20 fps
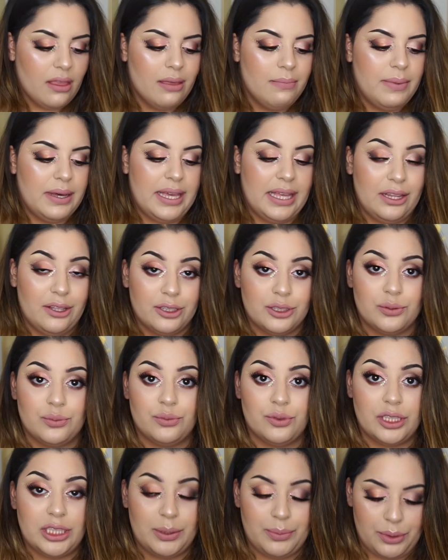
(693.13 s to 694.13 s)
But it looked
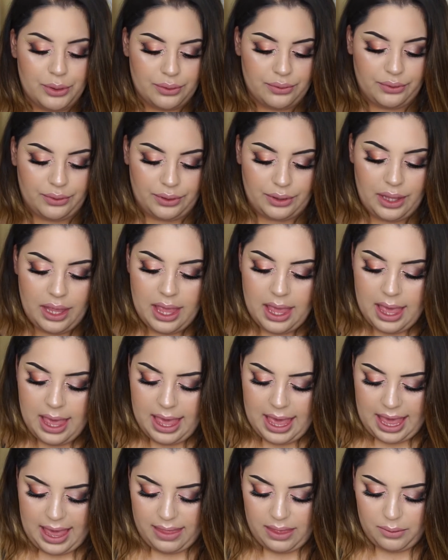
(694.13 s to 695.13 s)
really beautiful.
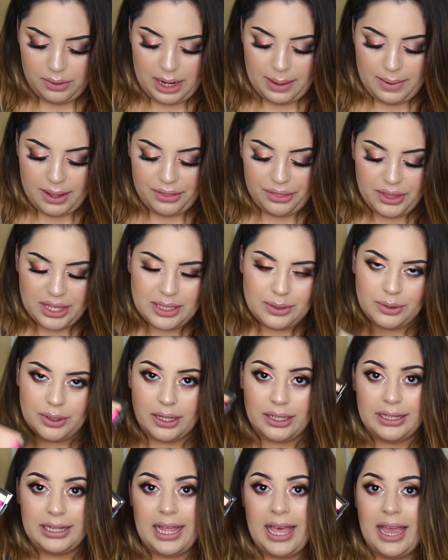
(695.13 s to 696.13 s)
And then when I bought this one
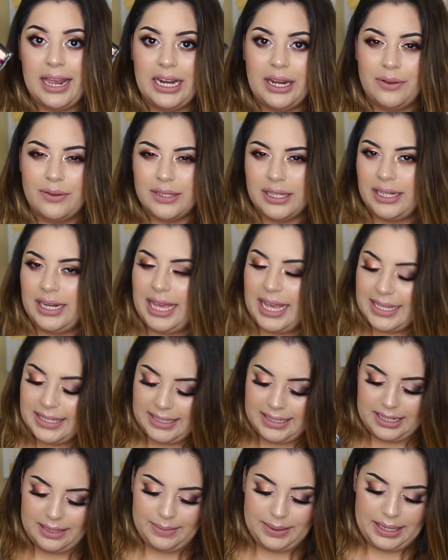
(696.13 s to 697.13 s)
online, I was kind of
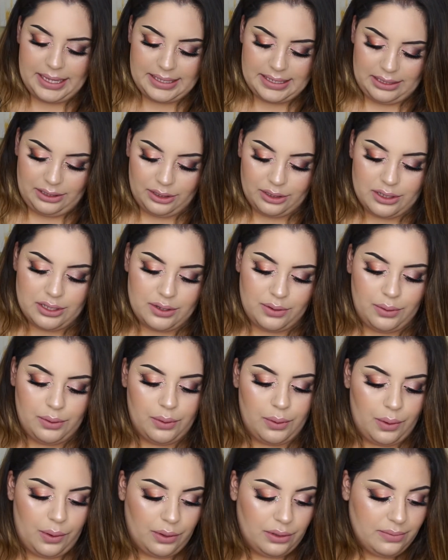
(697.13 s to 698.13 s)
hesitant because it looks so
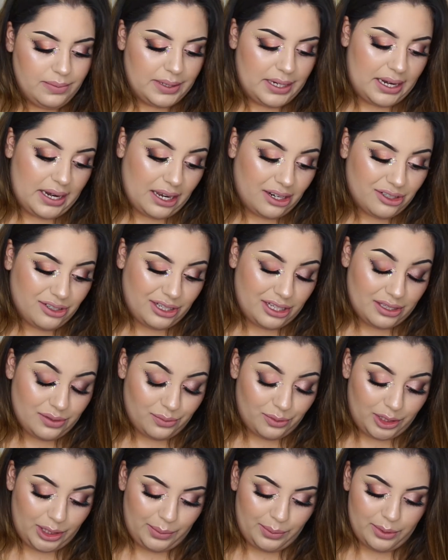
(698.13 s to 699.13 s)
gold, but it actually is
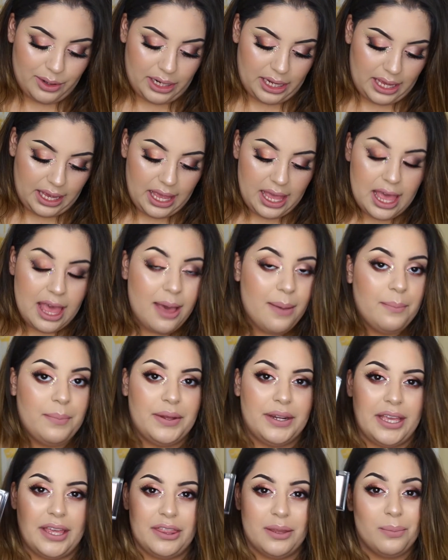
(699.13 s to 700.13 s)
really pretty.
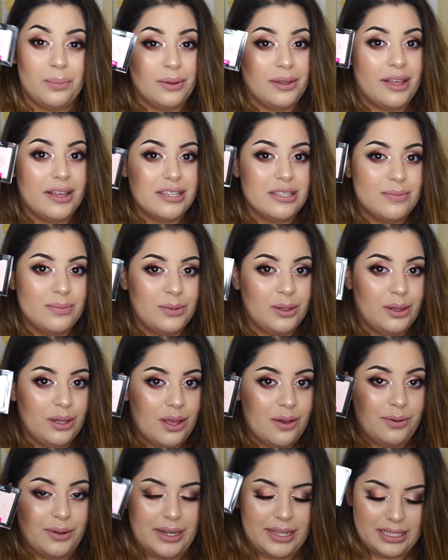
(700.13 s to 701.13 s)
But again, the Blossom
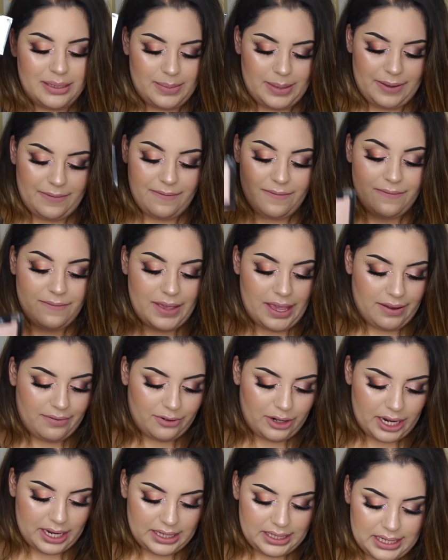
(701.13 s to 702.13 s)
Glow one is my
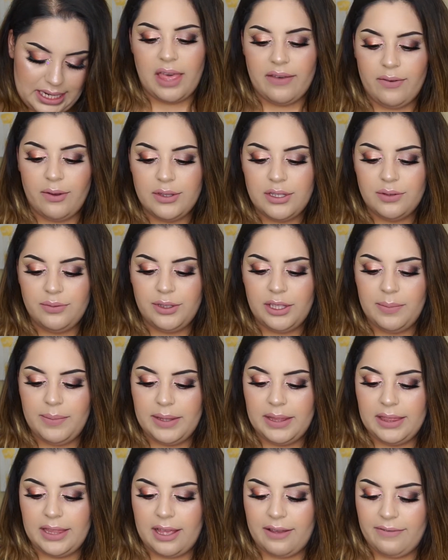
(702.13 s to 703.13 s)
favorite. I've also really
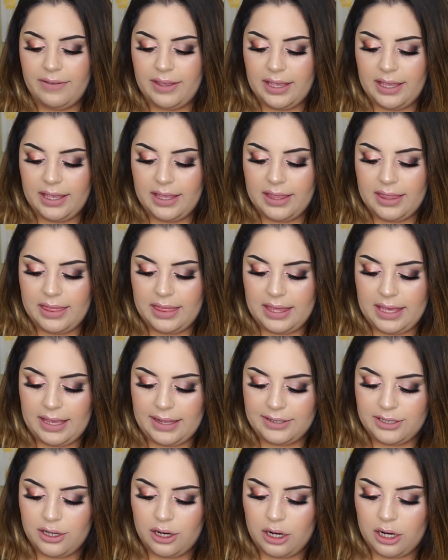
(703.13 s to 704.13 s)
been loving
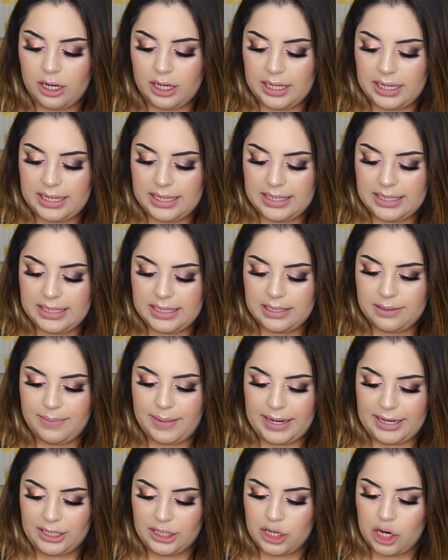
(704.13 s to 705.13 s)
the Tarteist
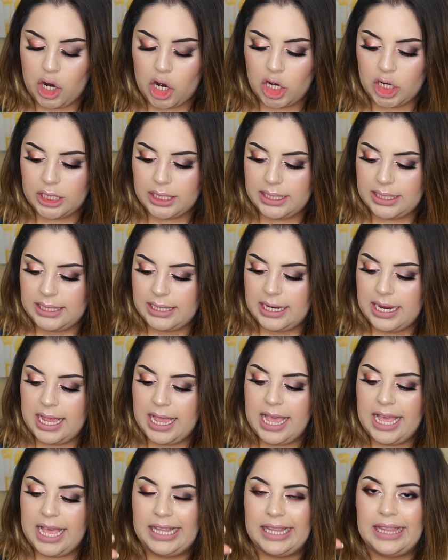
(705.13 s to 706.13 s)
by Tarte
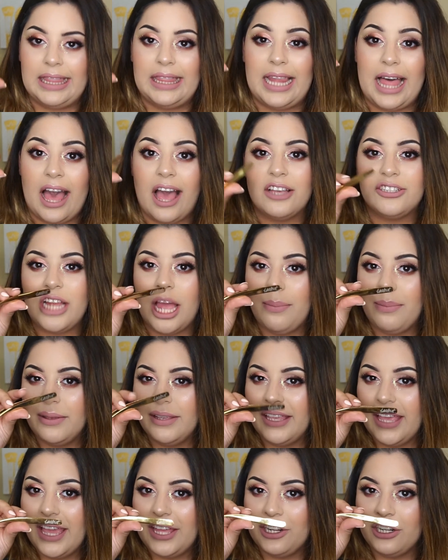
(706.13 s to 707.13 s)
lash
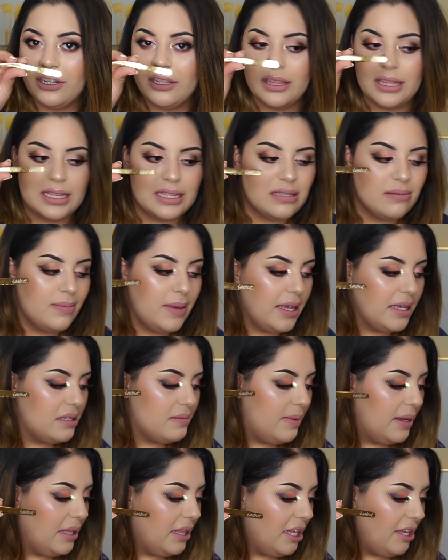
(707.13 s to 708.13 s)
applicator. This makes
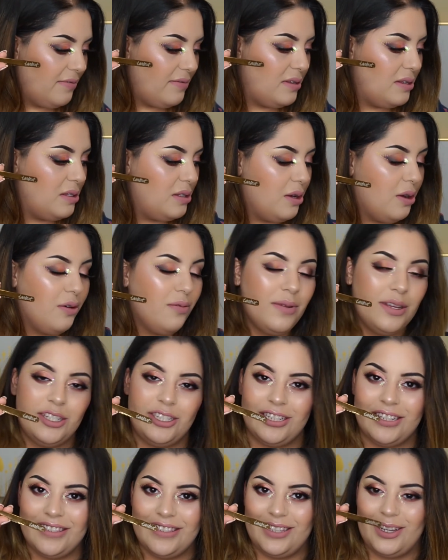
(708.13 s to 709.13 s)
my life so
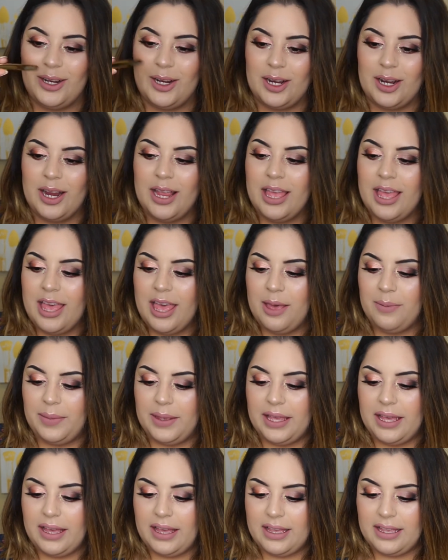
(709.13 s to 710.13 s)
much easier
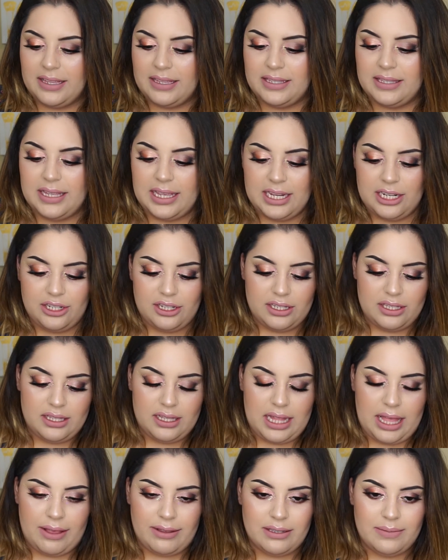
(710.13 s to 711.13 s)
because it just
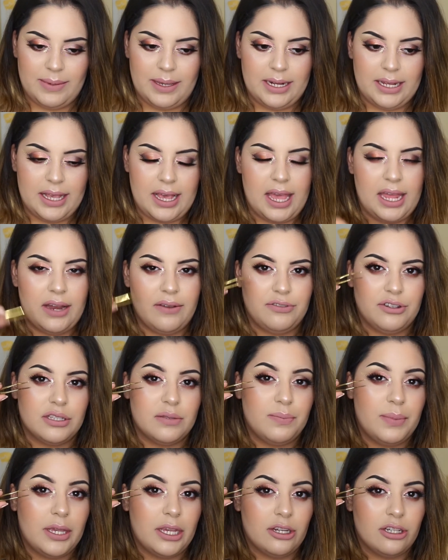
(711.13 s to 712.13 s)
allows me to kind of
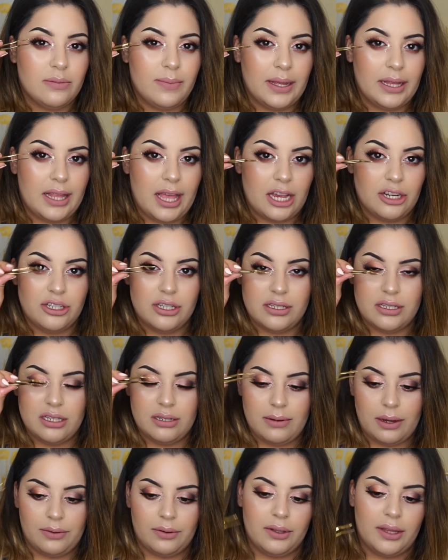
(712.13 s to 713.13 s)
just pinch my lashes
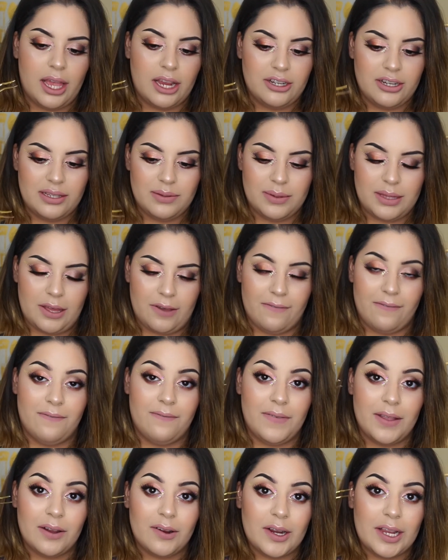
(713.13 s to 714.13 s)
to my real lashes without
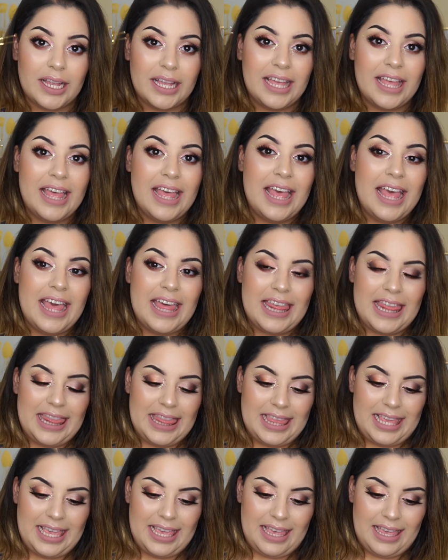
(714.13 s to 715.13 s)
fearing
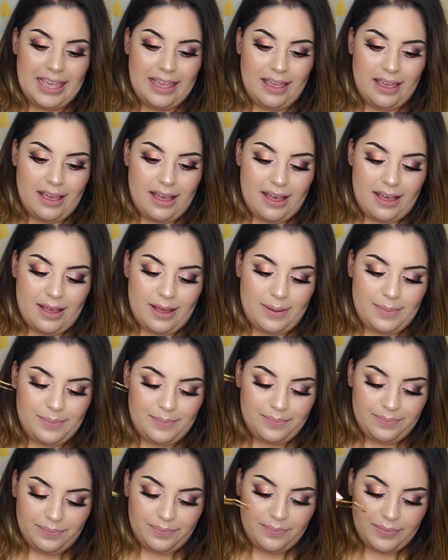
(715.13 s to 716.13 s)
the
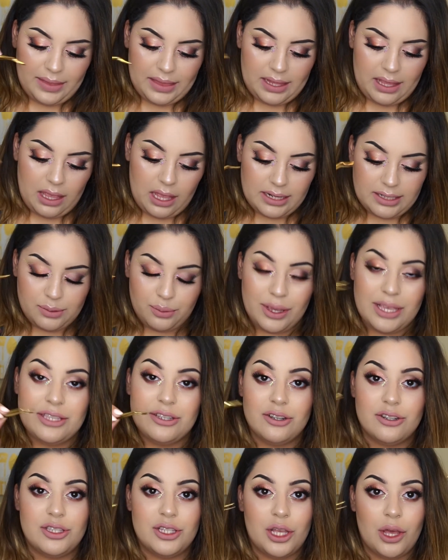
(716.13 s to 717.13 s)

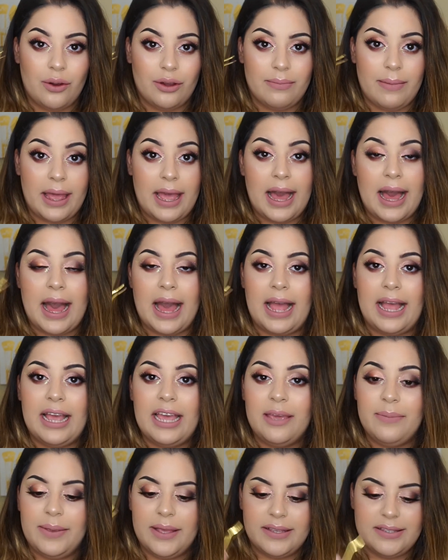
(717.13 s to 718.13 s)
tweezers to go in my
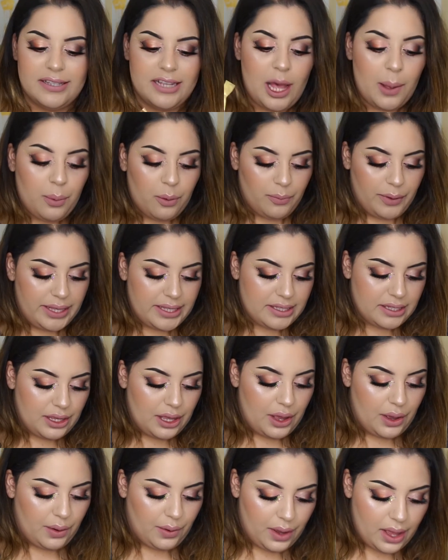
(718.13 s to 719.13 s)
eye, because a couple weeks
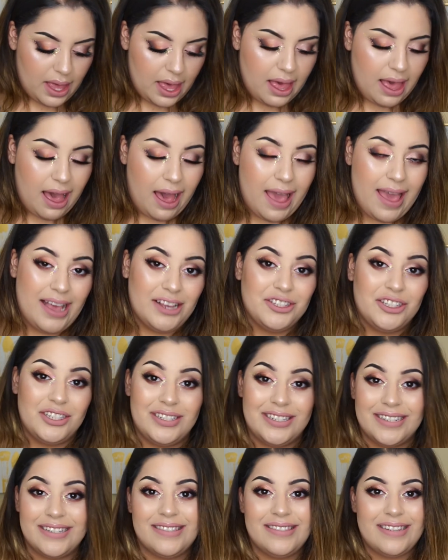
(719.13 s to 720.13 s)
ago I actually
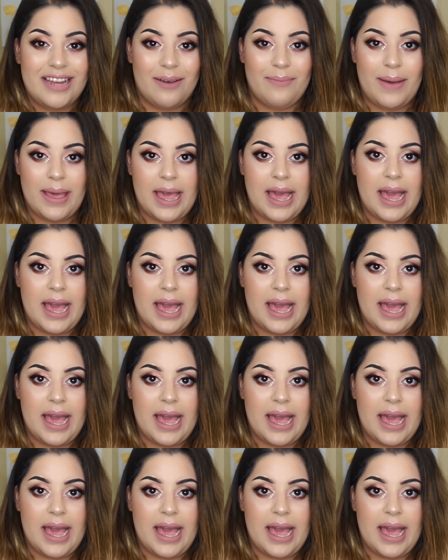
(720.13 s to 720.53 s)
did stab my